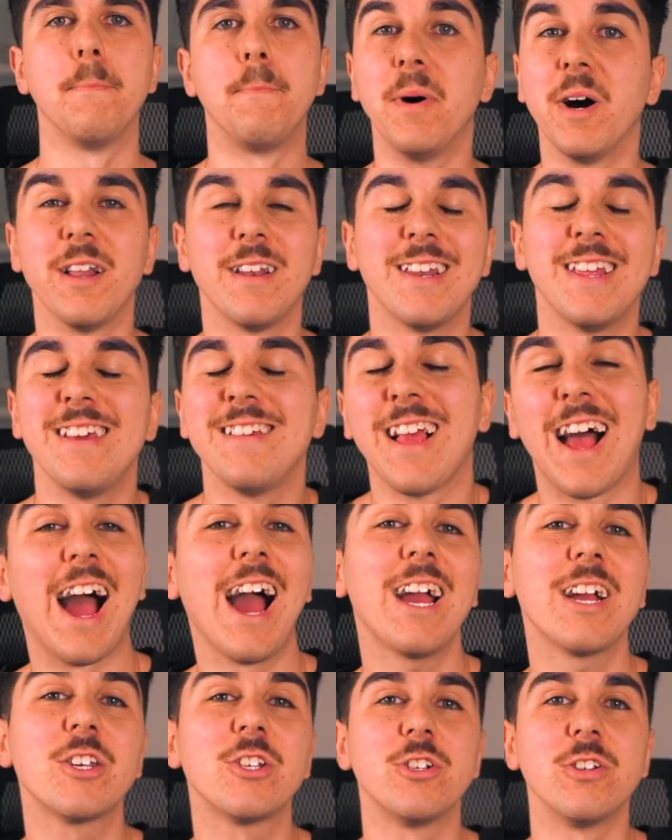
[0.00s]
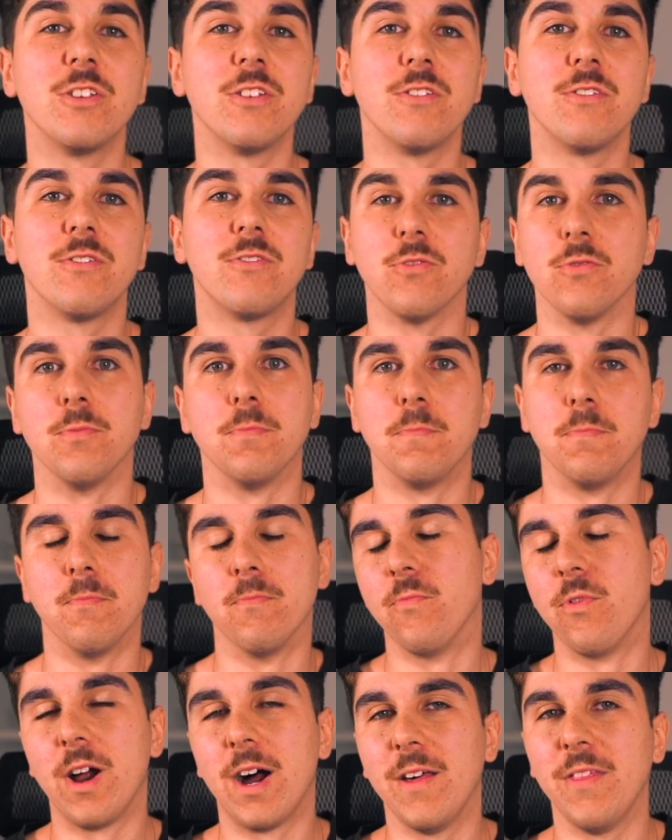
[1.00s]
But his actions, or
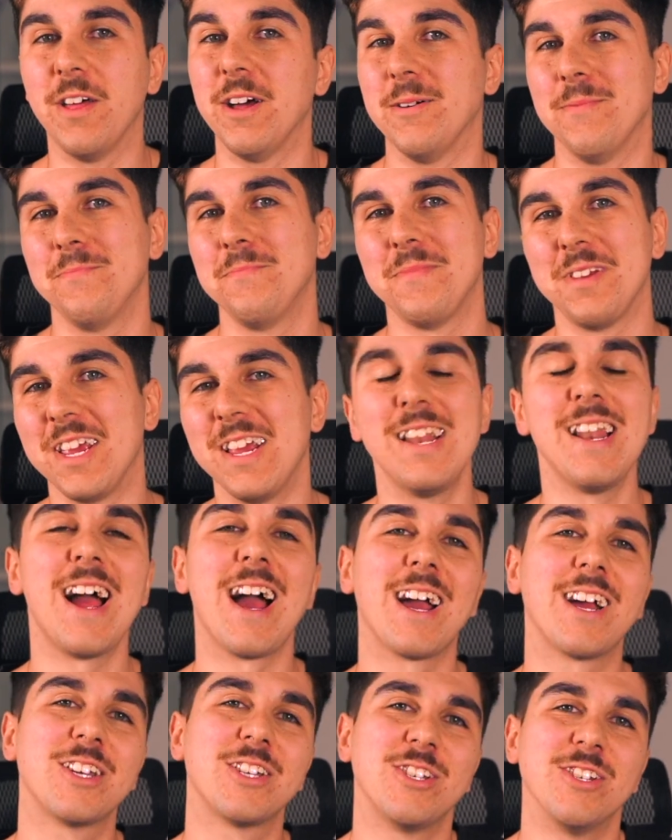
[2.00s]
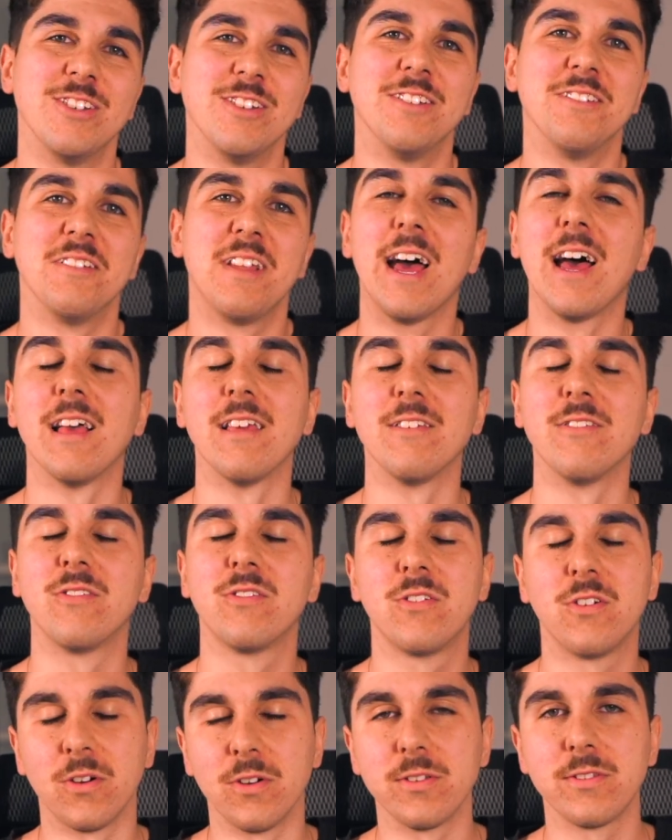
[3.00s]
rather inaction, has
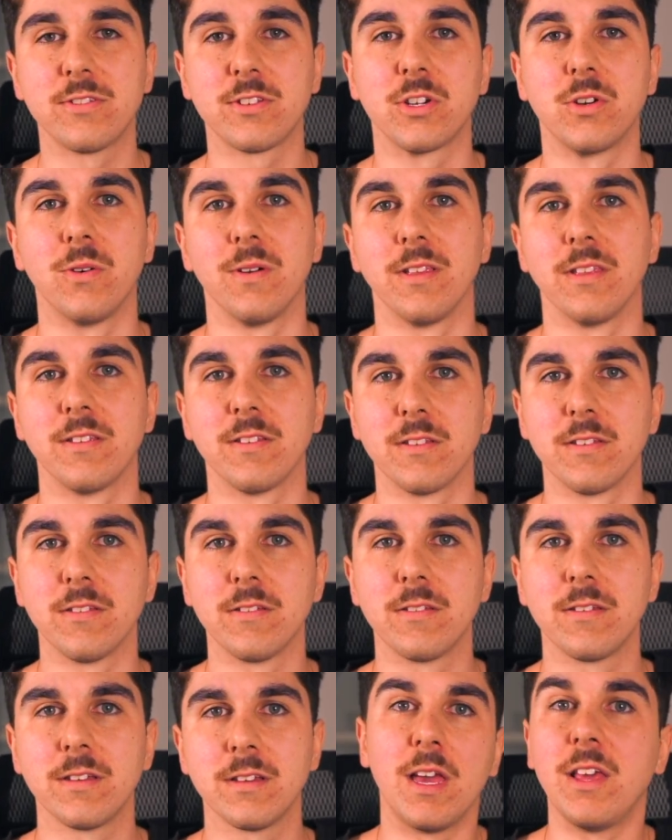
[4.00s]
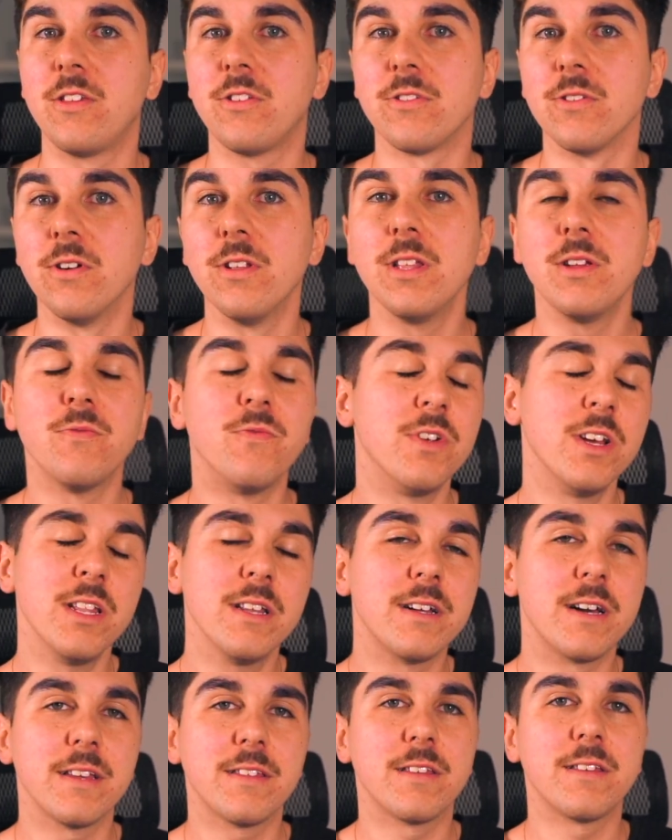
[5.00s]
consequences. He slowly
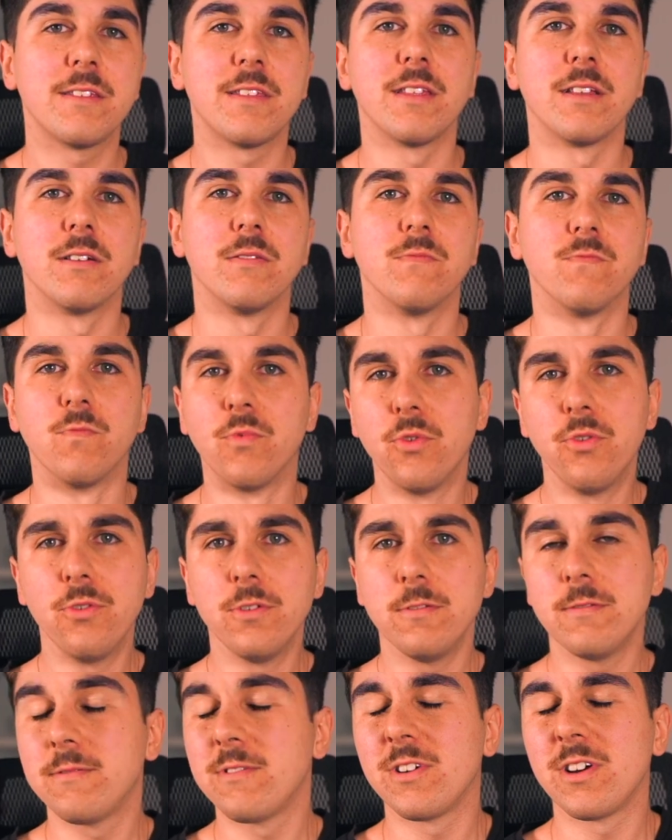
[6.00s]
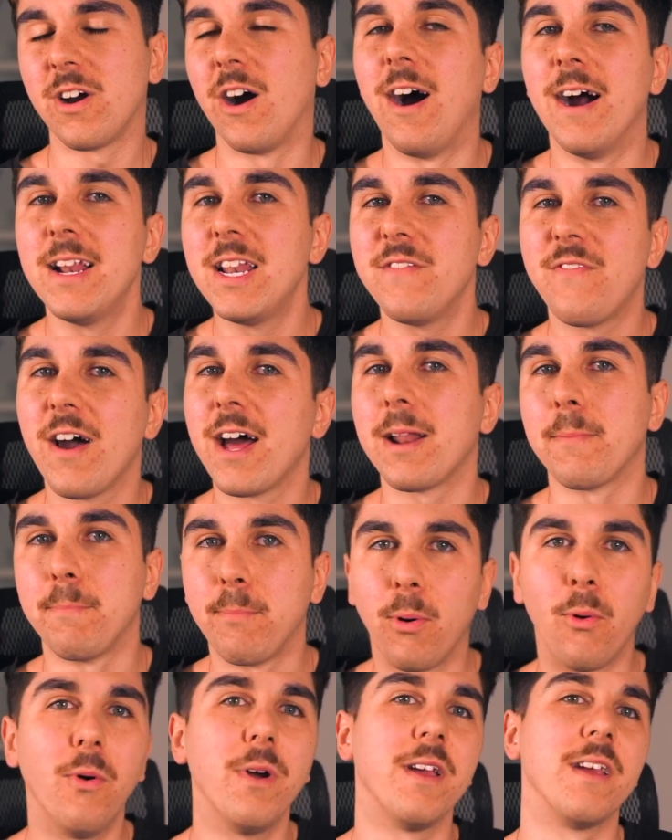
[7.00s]
realizes that Roux kind of had a
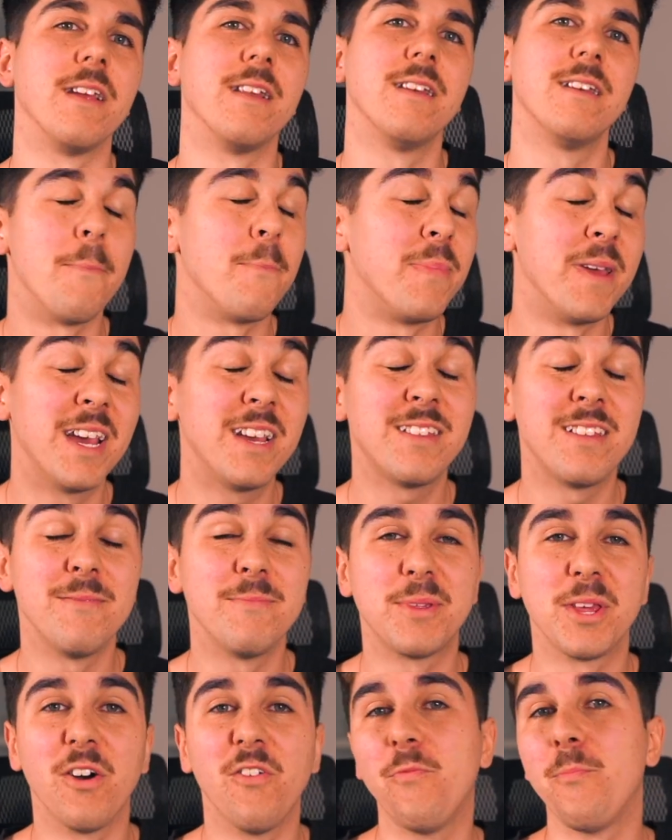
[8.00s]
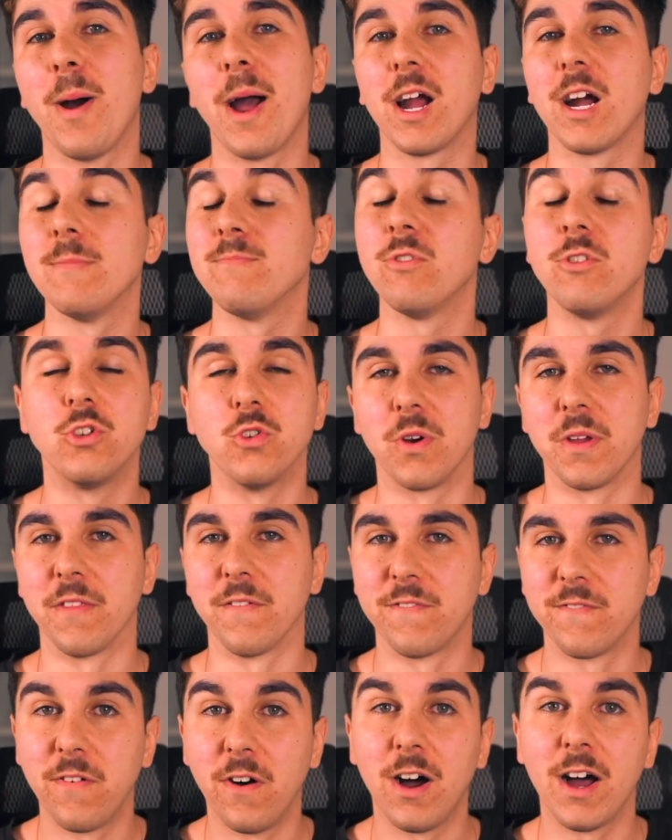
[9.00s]
point and picks himself back up to join the
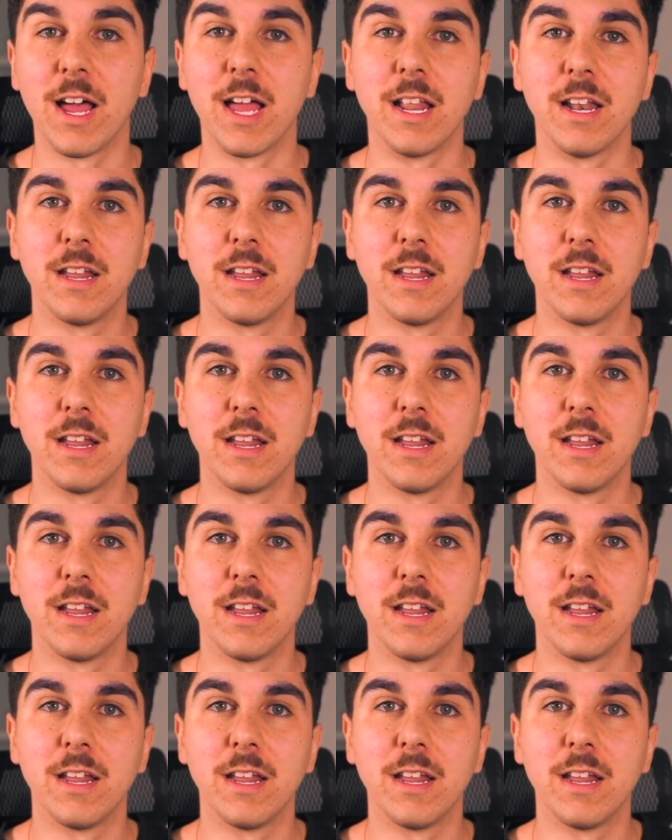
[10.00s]
fight.